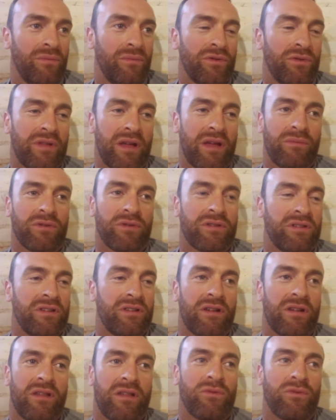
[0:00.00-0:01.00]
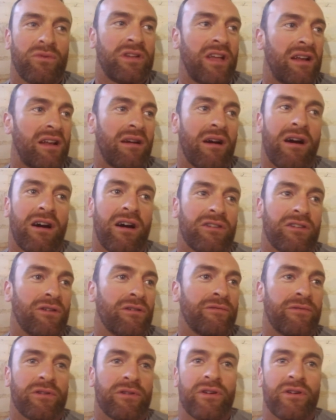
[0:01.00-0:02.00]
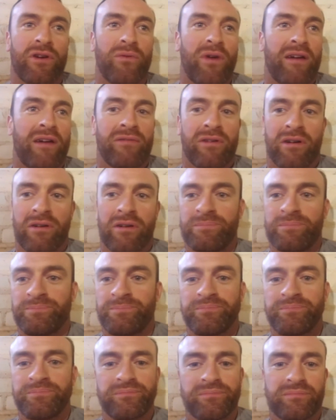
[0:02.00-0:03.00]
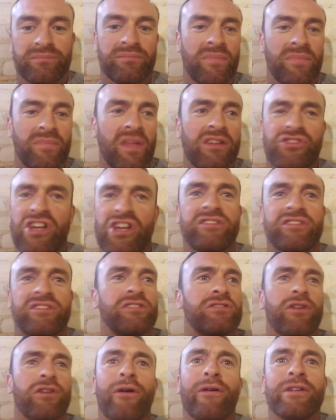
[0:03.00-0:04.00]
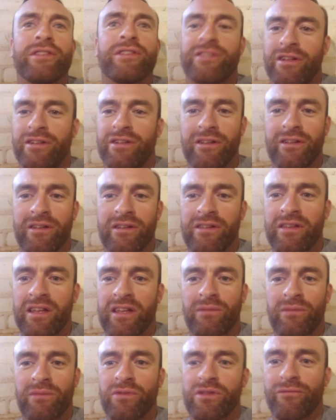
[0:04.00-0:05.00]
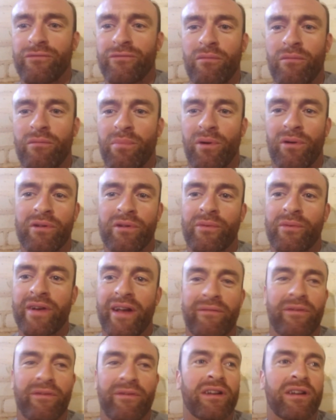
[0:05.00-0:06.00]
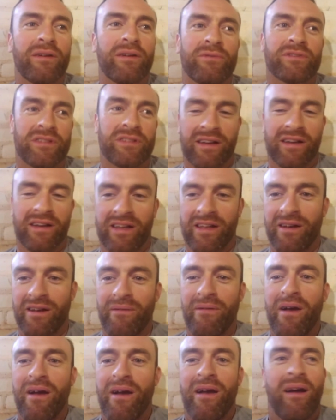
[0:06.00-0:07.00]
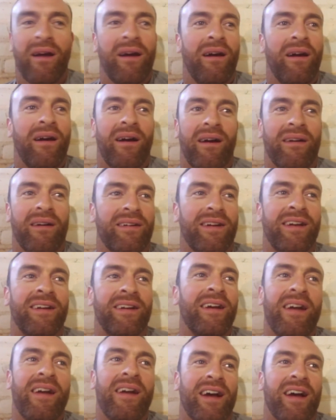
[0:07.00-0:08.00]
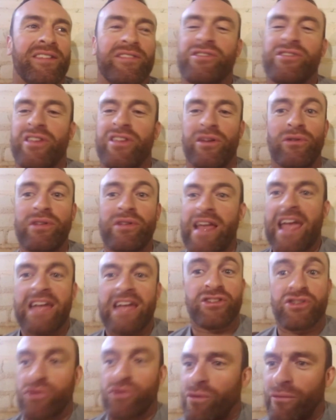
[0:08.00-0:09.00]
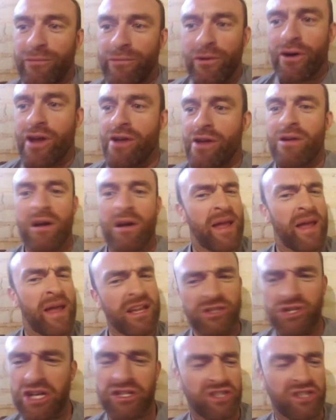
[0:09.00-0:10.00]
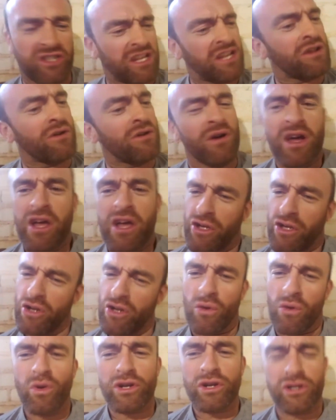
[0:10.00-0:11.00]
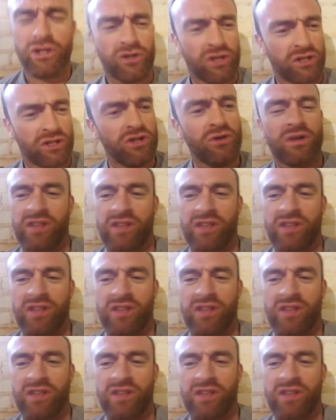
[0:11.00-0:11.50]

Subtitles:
they would get a hard on for whoever, Jesse Sorensen, you know, the kid with the football or whatever. And it was like, you know, as you see all the agents all flocking around, hey, Jesse, you know, what you should do is,